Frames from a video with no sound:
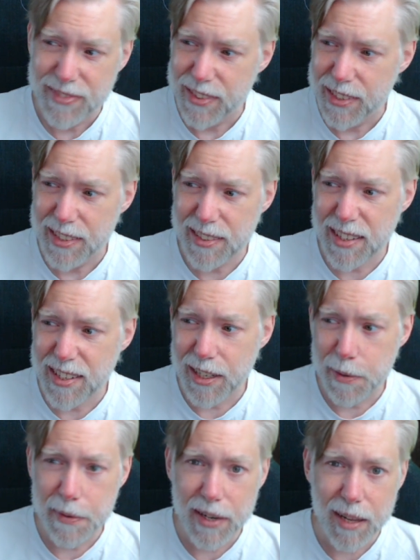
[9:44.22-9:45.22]
16
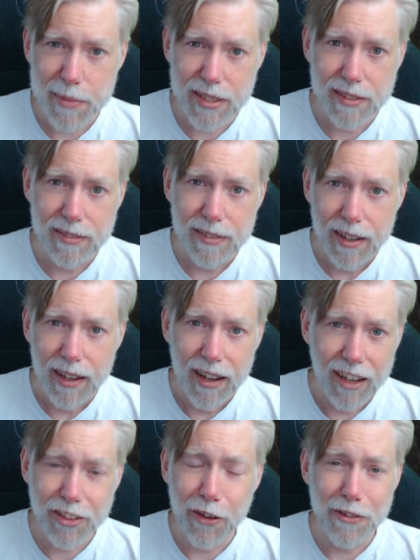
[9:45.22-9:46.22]
quid on Amazon.
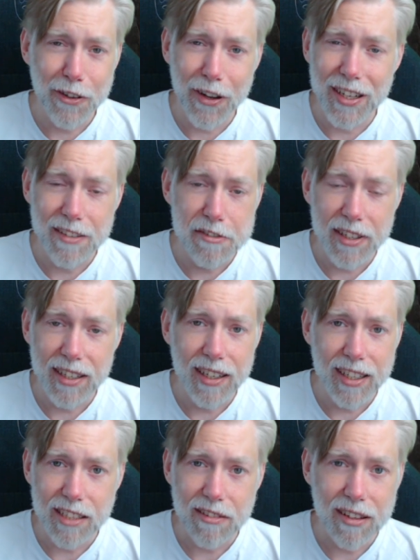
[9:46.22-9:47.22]
I've not got any affiliate
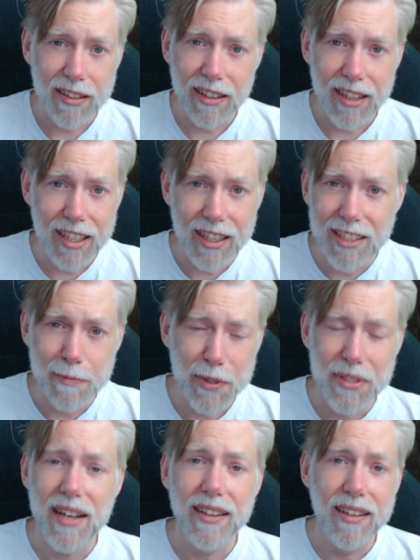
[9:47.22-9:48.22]
links or anything like that because I'm not
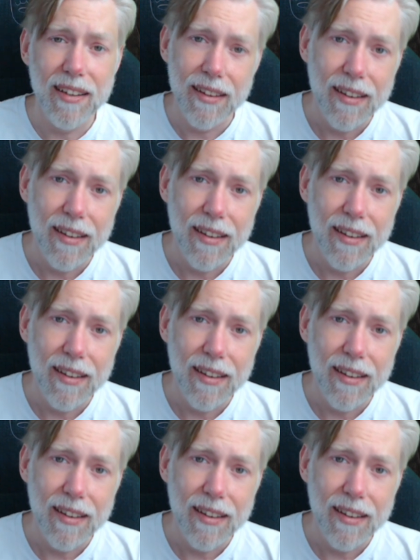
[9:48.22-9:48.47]
selling it.